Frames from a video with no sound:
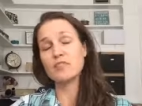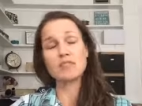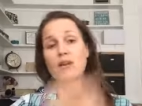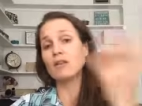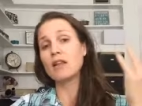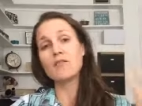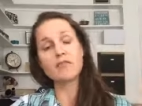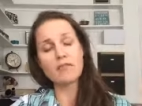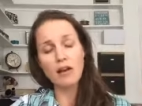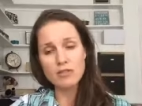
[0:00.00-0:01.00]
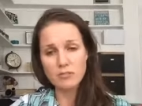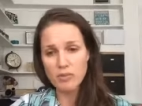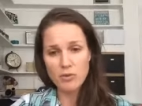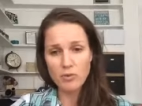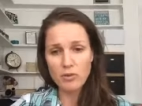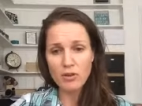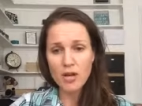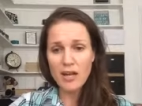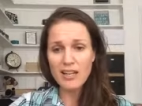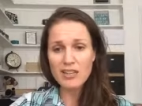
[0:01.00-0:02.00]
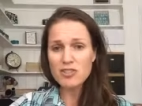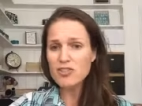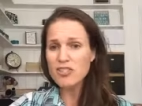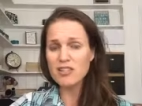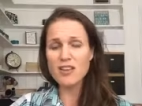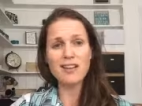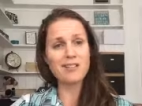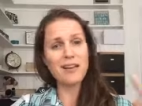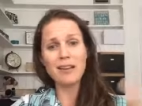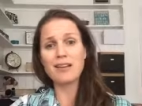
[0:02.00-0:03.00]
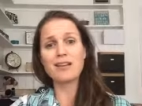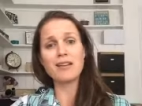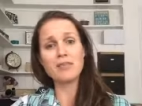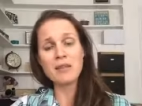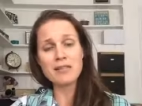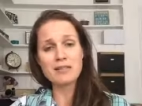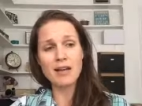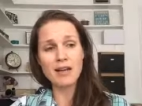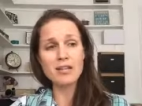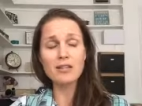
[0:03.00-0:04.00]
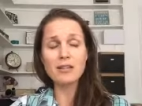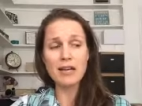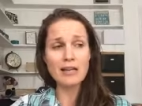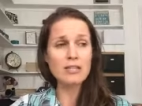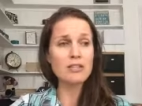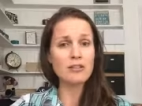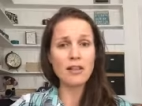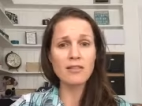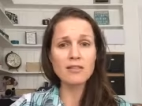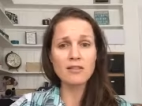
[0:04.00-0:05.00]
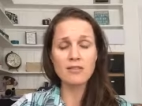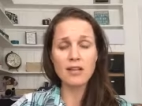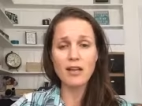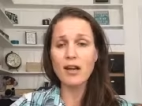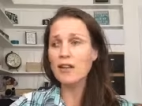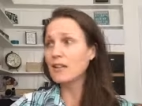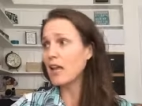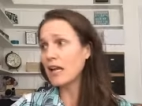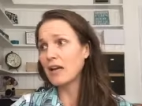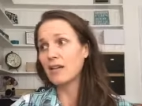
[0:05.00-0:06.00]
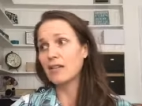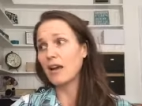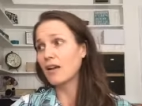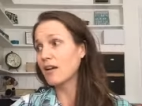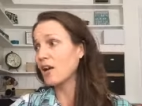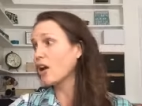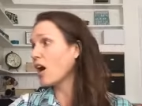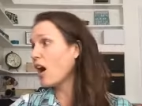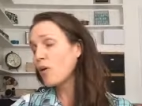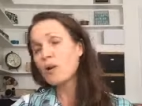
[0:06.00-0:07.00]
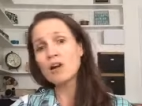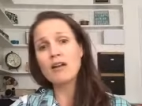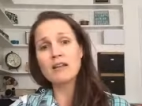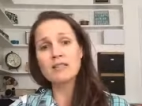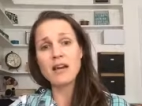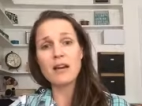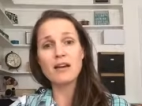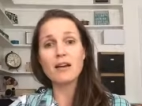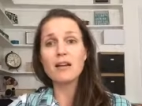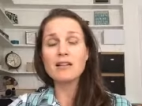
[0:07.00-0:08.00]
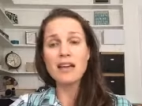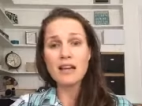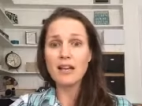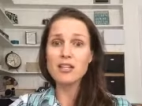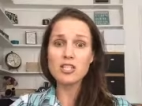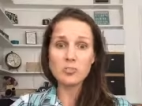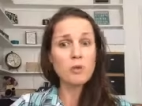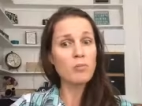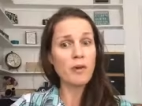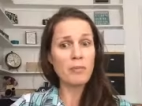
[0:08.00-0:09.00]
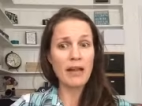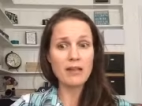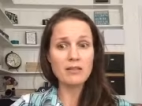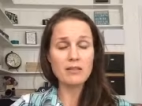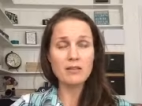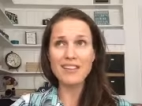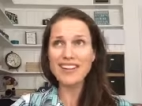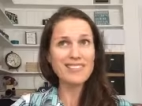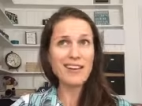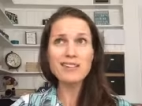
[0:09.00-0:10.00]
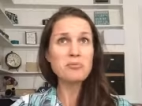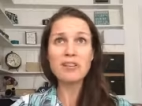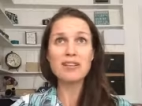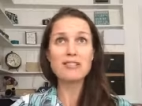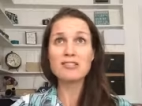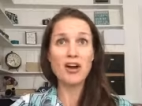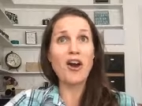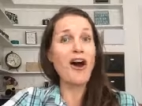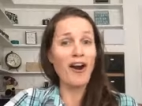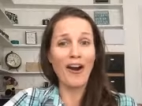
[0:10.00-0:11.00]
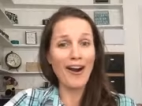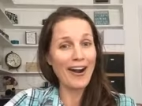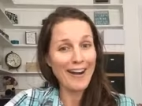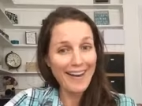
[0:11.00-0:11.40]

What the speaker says: 11,000 people. Kids are just like, lady, get me a snack. Lady, turn on the TV. Lady, like, I want to go outside. Lady, I just pooped my pants. Like, that's what kids are.